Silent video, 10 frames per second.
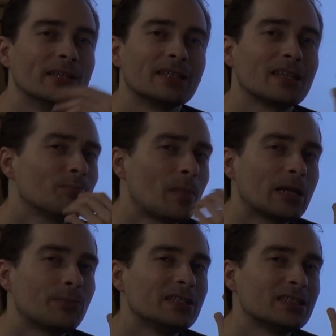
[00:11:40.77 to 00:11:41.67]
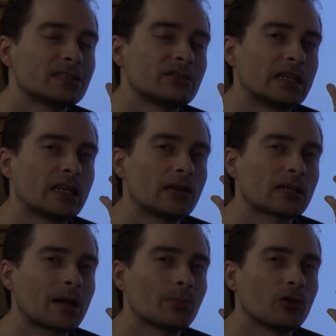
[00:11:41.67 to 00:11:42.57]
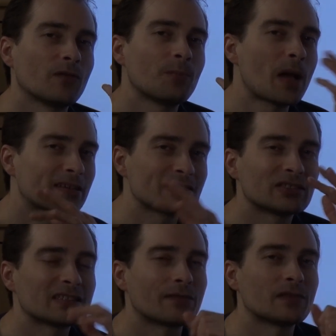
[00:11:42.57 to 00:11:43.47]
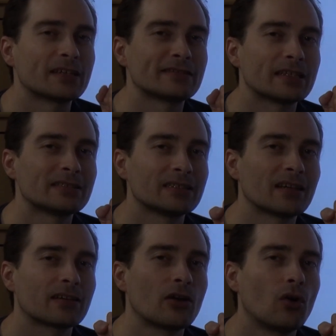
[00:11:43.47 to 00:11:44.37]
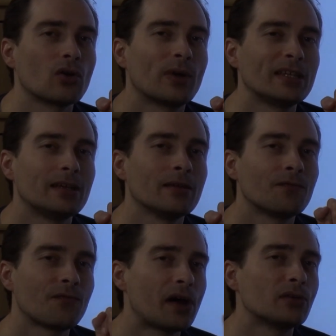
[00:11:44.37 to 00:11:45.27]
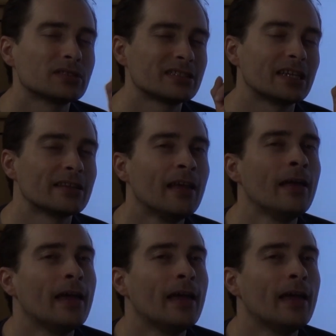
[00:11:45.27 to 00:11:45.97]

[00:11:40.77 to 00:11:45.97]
and it might be that there are a couple of bugs or stuff like that that are already found and